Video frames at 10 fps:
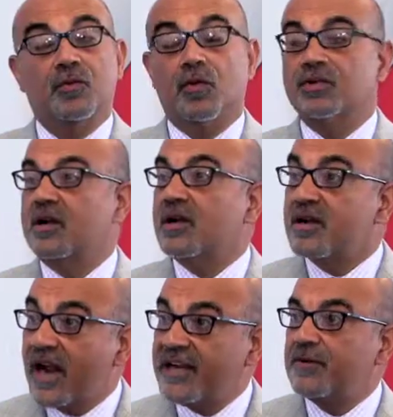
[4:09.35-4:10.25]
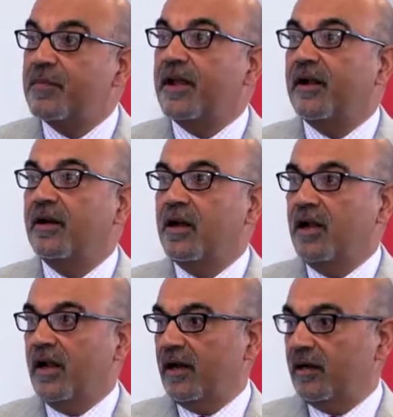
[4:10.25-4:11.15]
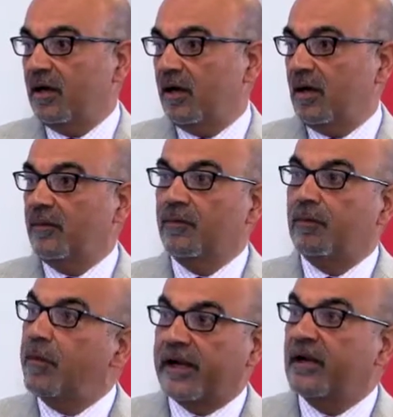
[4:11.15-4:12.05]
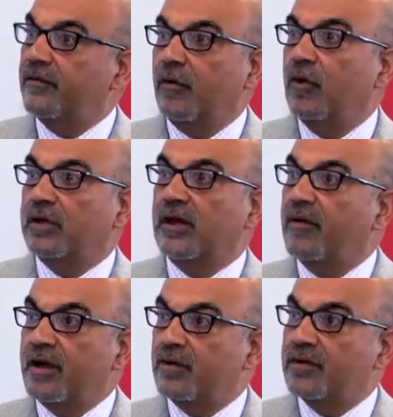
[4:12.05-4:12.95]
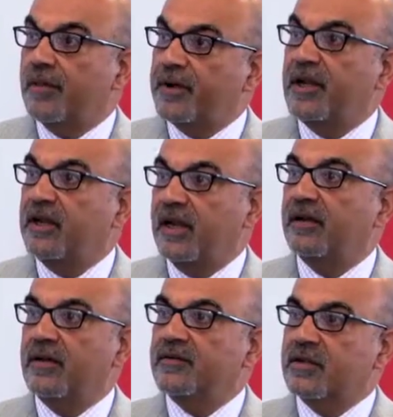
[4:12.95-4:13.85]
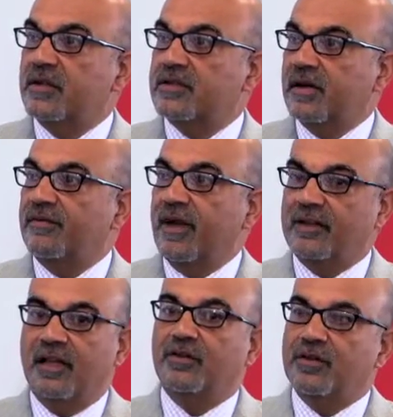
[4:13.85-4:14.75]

was a nightmare, and back and forth, and went to the appeal and stuff like that.